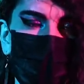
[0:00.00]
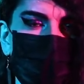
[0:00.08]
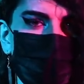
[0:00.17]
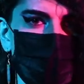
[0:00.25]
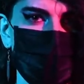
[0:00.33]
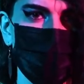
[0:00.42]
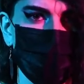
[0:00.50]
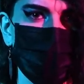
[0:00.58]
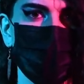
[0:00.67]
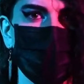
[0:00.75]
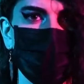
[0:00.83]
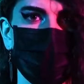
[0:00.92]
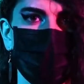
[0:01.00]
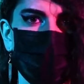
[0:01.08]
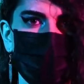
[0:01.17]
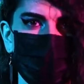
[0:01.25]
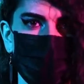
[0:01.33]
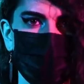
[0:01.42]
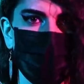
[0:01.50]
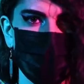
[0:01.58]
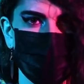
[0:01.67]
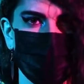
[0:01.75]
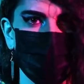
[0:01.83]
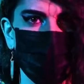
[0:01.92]
Just make sure that you're being very
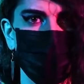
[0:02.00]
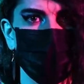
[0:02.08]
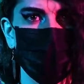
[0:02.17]
practical about